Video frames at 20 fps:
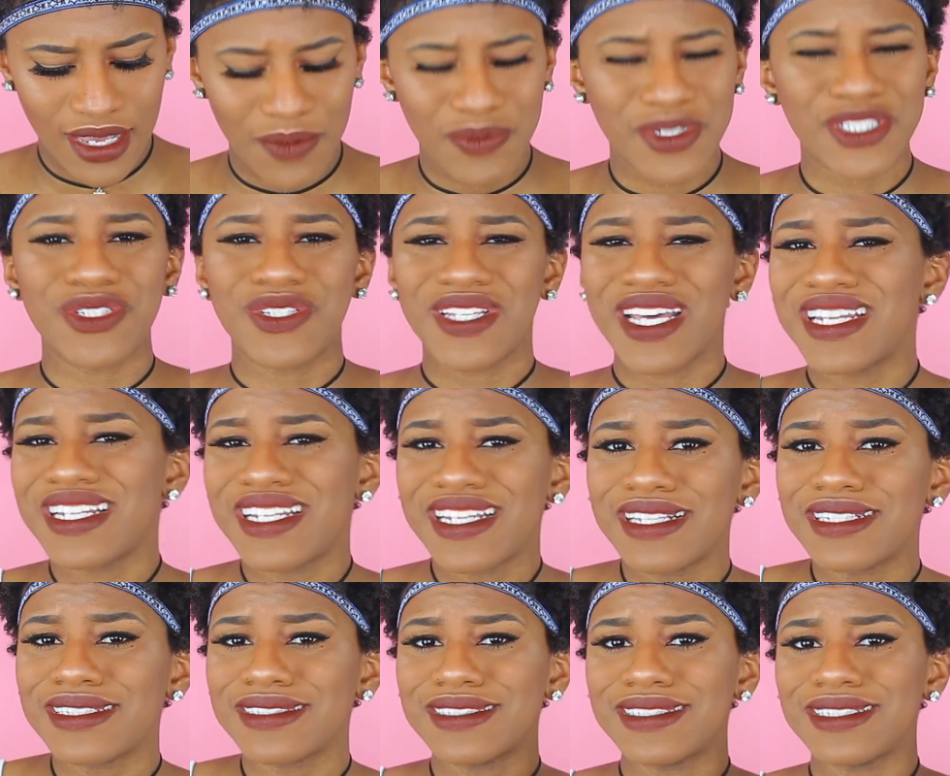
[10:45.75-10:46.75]
but you said it
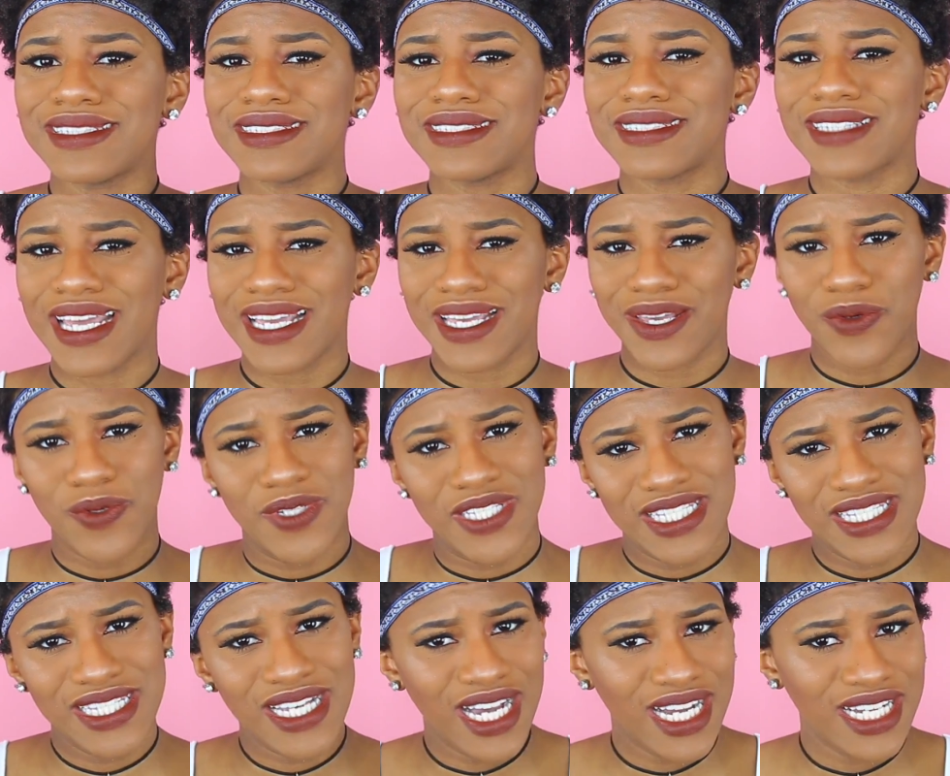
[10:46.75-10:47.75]
didn't look like it
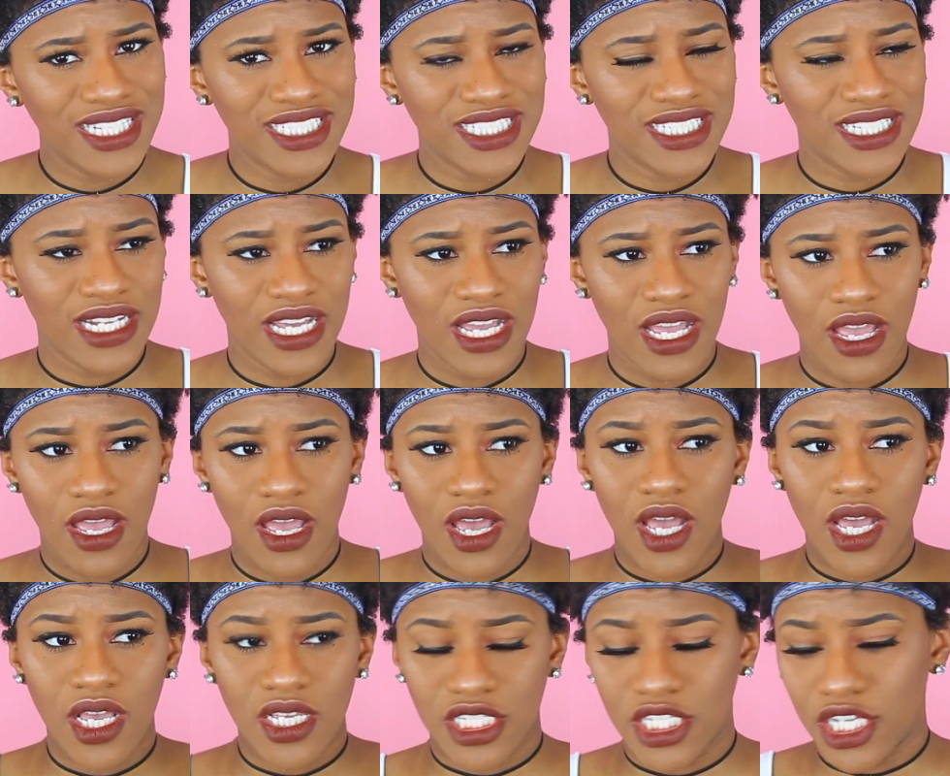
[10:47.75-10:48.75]
was touched.
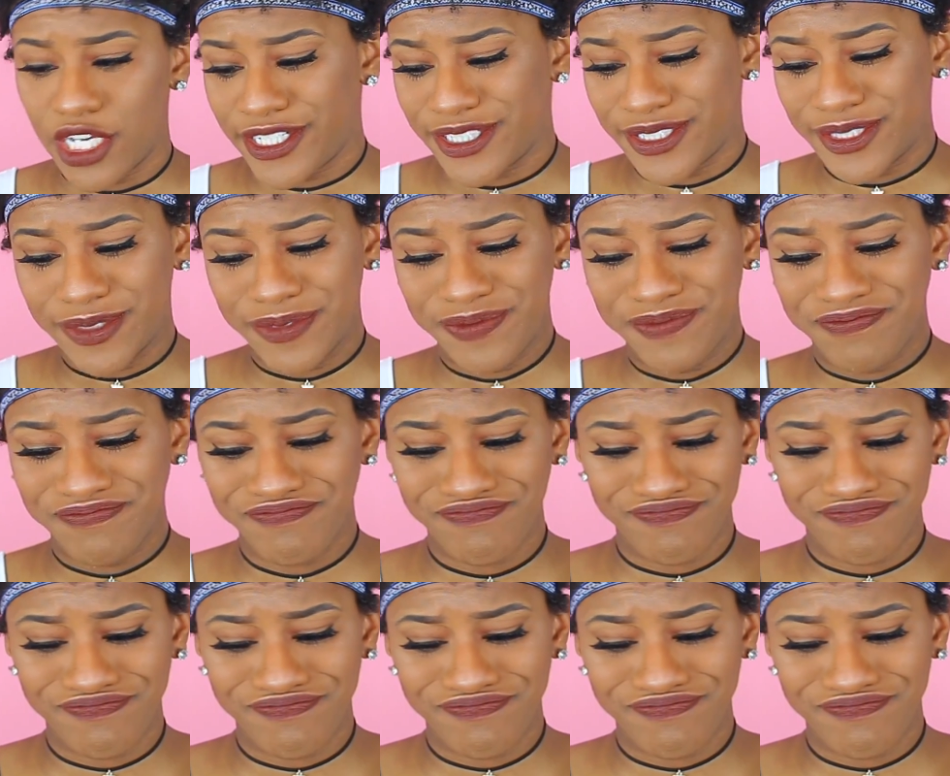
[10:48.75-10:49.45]
So